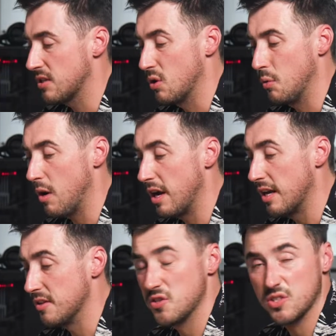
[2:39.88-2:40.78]
quite
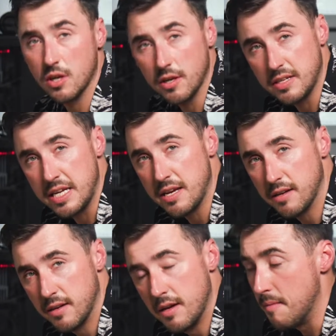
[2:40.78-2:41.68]
a sturdy
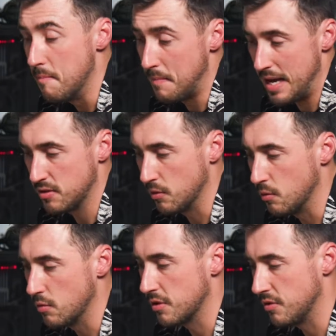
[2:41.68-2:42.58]

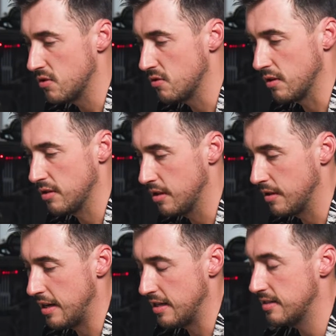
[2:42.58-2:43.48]
metal construction
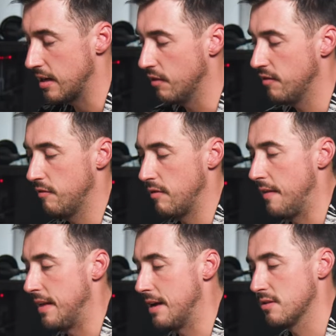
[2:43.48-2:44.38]
in itself
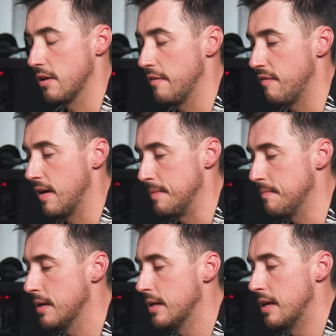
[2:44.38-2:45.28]
around the outside frame.
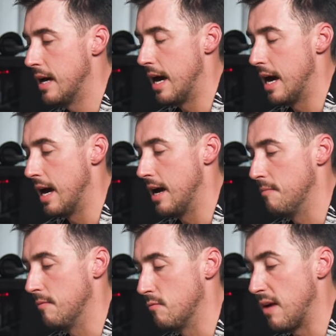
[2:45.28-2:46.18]

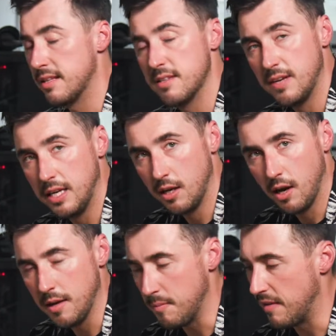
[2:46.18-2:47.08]
Relatively
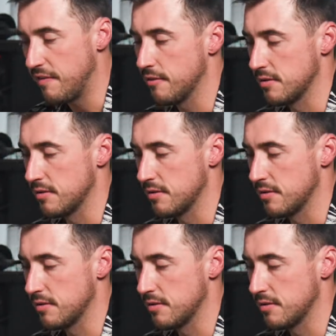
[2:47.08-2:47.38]
light, but it feels